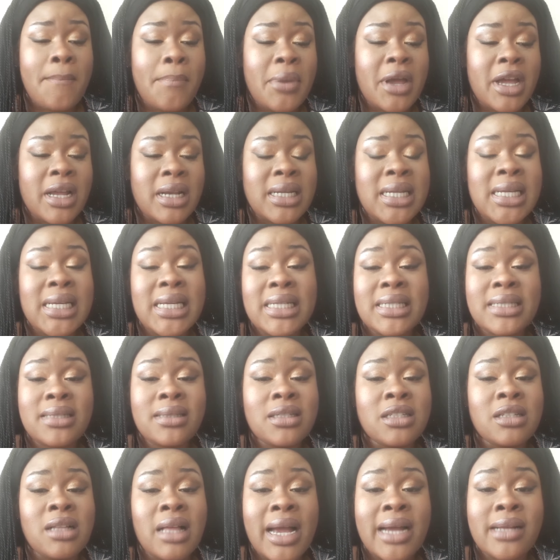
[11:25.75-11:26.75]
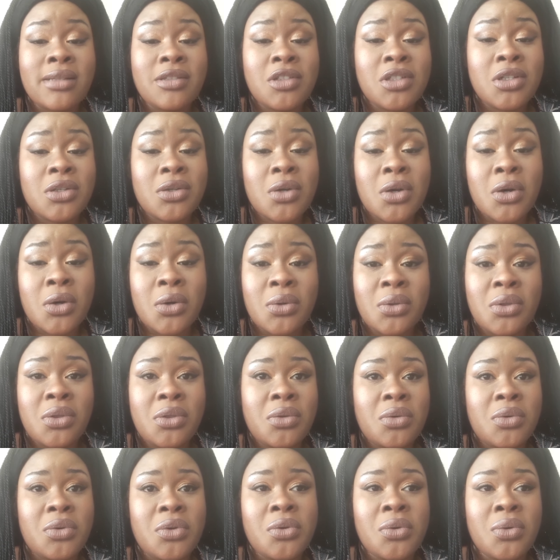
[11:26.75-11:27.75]
but he still had to go
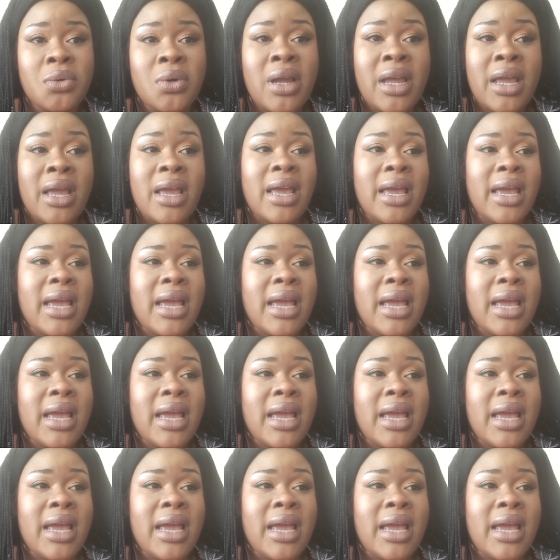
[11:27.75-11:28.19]
through